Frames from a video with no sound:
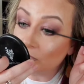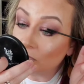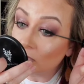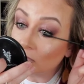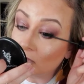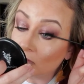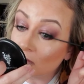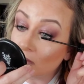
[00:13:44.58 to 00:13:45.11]

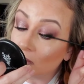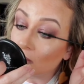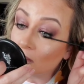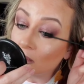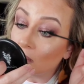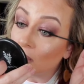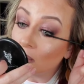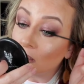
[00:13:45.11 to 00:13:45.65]

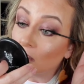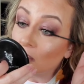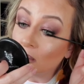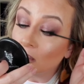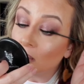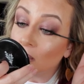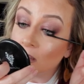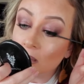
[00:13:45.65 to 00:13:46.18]

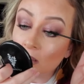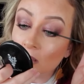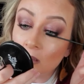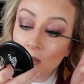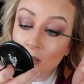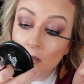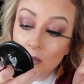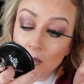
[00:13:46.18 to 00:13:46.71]

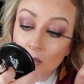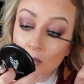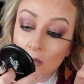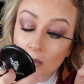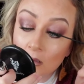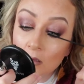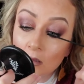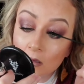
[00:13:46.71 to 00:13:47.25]

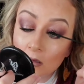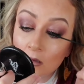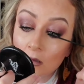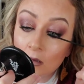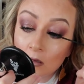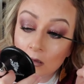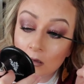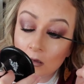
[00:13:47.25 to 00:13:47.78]

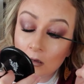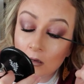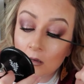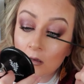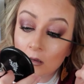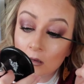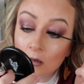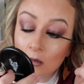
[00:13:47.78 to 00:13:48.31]

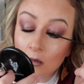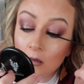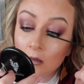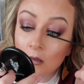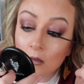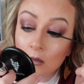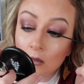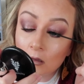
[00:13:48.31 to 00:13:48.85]

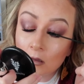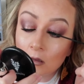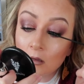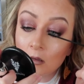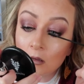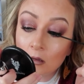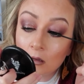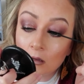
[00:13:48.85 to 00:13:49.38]

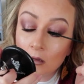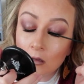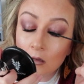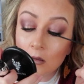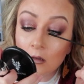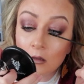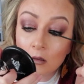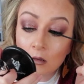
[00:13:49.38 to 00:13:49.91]
Nothing is said.